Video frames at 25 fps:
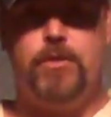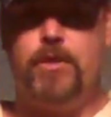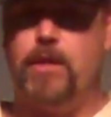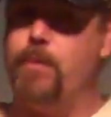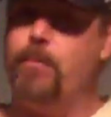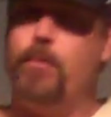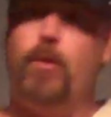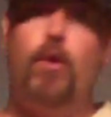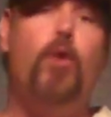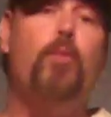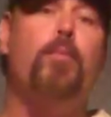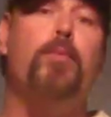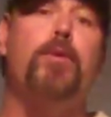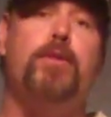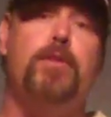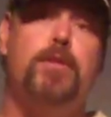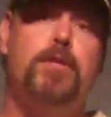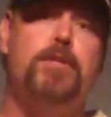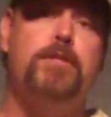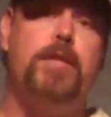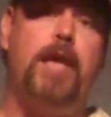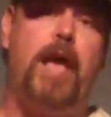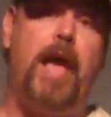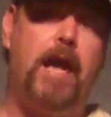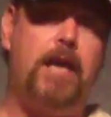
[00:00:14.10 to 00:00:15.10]
bows, and I'm hoping
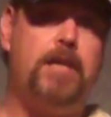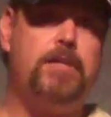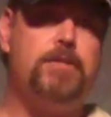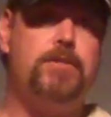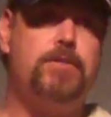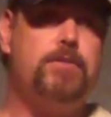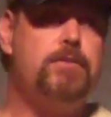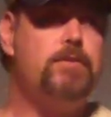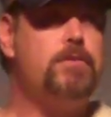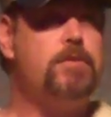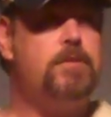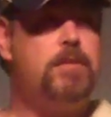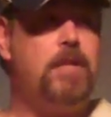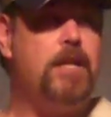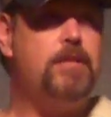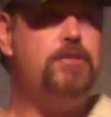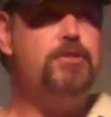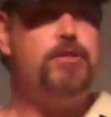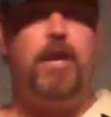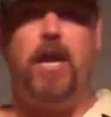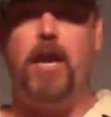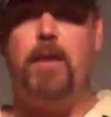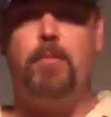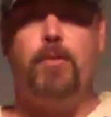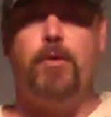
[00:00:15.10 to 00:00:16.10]
this axe
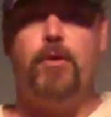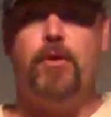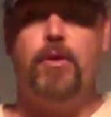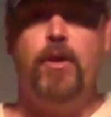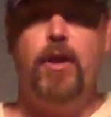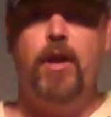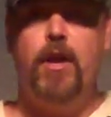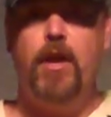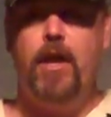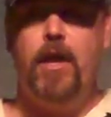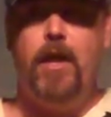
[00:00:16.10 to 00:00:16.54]
sledgehammer